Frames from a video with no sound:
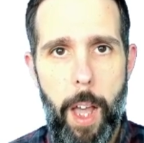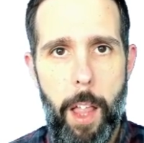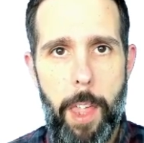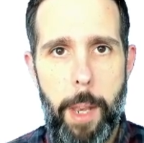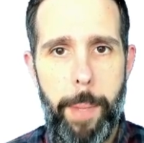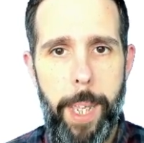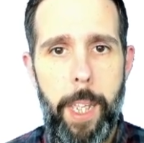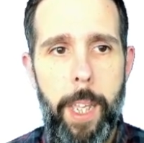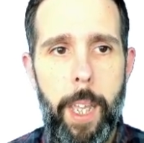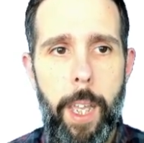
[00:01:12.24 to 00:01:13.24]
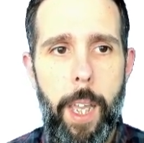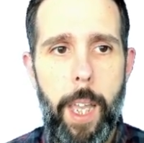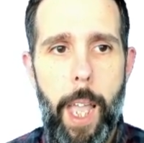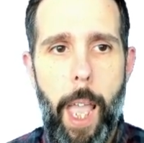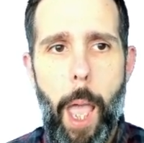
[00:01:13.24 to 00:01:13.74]
then B,
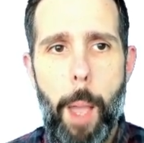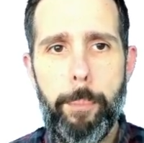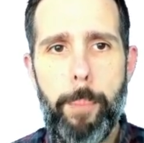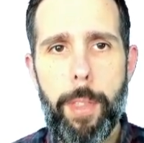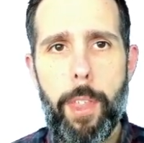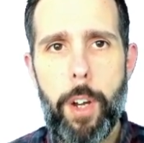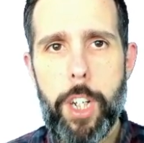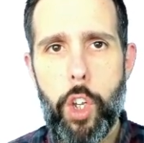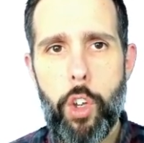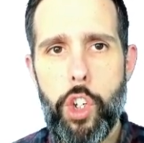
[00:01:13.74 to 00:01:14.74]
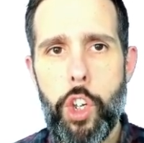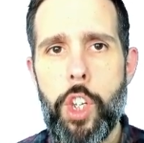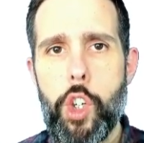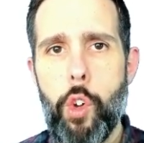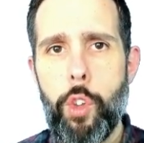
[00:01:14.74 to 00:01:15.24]
but their execution
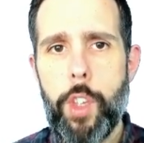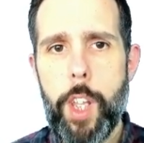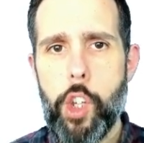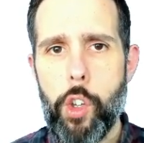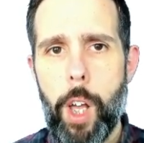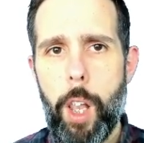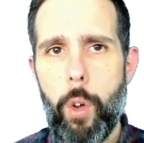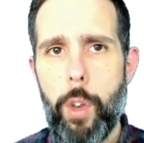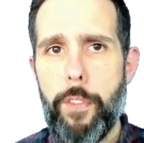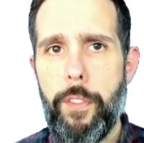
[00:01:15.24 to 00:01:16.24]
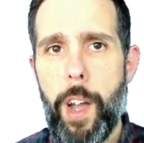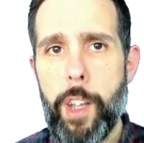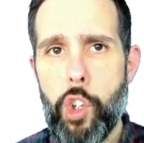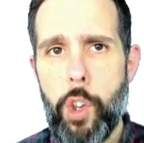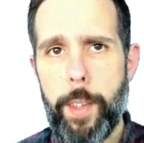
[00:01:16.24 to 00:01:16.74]
is conditional on a
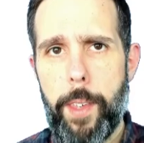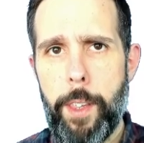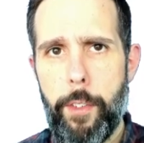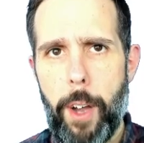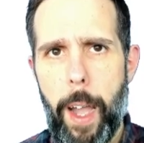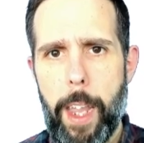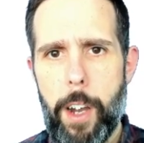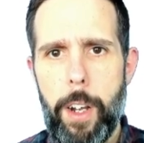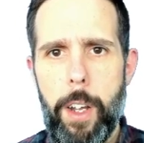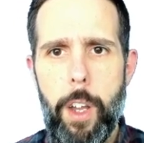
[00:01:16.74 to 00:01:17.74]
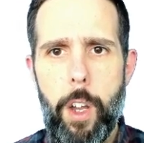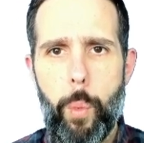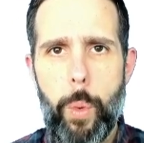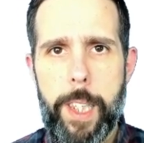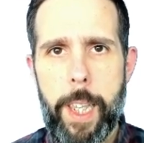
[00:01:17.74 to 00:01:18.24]
function identifier
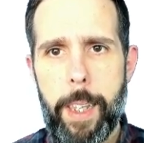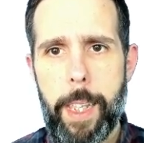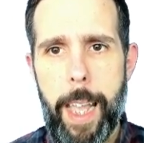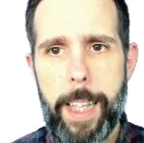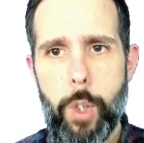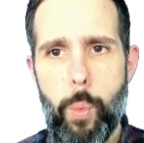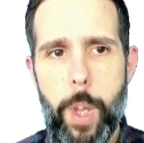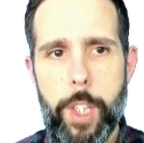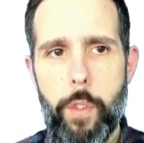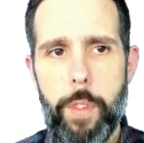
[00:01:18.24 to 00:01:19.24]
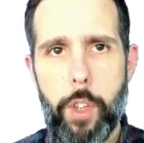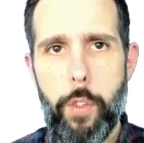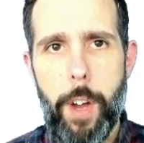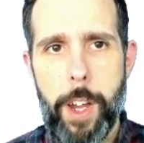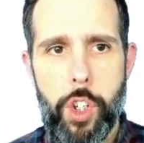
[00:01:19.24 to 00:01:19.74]
which indicates which of the two
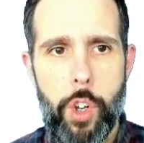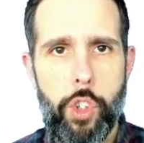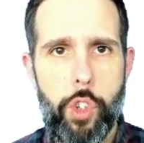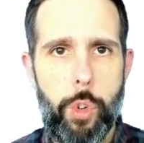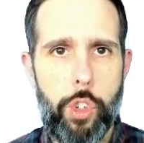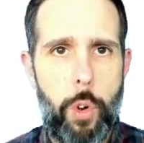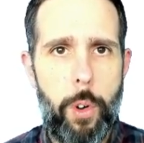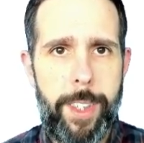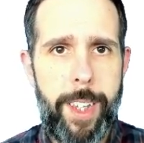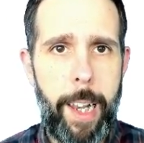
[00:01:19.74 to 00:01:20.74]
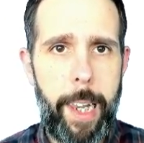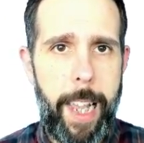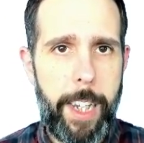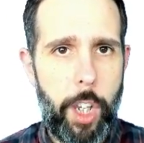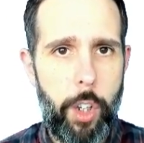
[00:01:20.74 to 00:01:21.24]
functions was originally
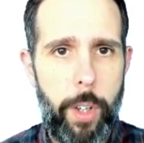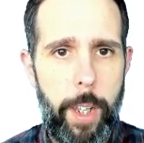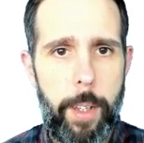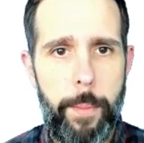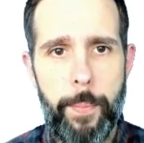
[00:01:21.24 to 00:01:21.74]
executed.